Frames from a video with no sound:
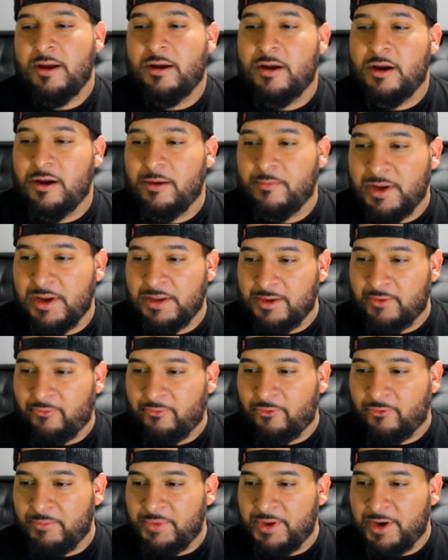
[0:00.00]
And then
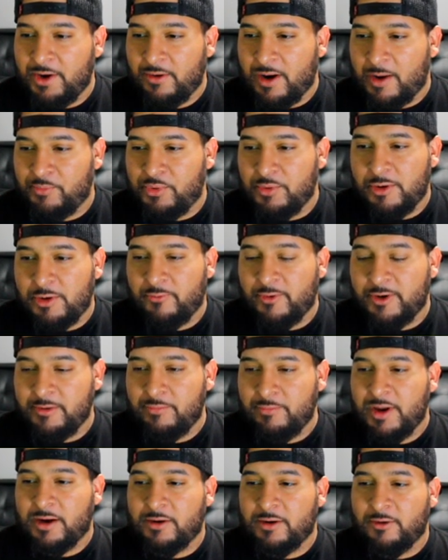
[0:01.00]
from there, I put my running
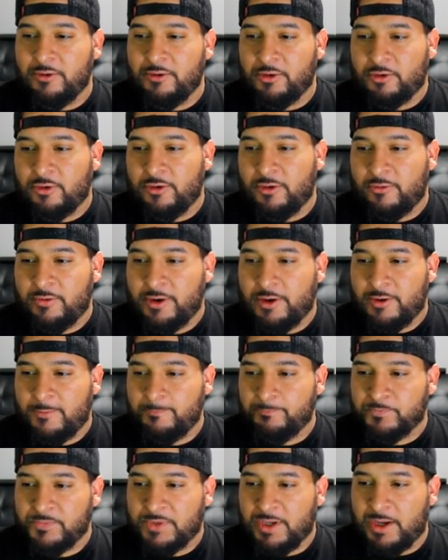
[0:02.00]
back on a curl
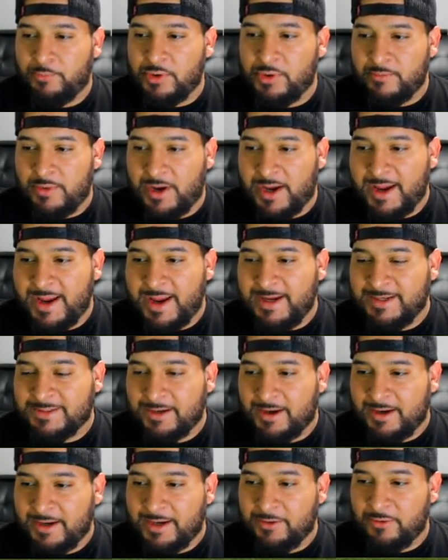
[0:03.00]
route. I put my A
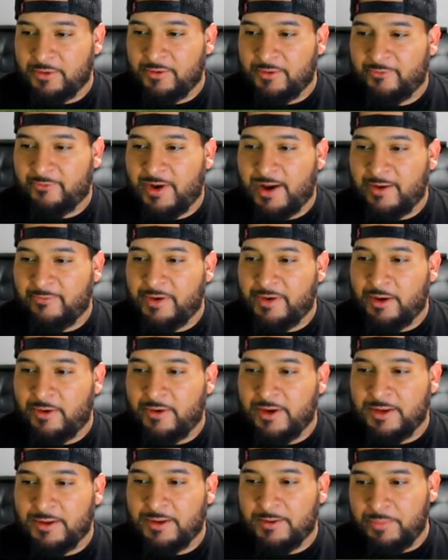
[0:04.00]
tight end on a
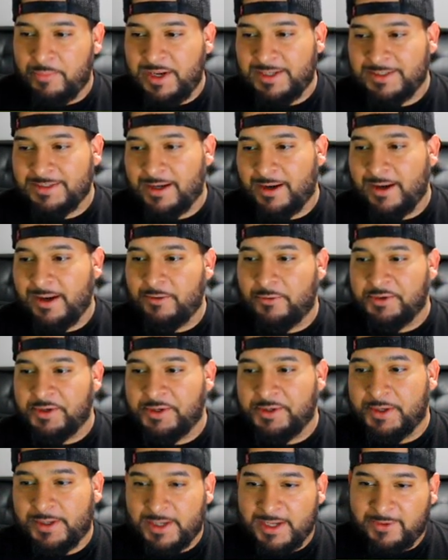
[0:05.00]
5-and-out and the B tight end on a
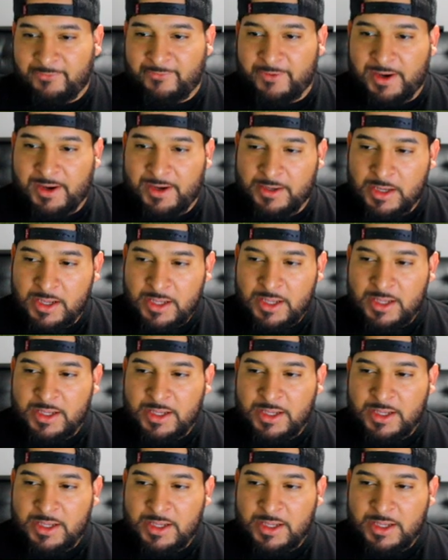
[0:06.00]
delay fade.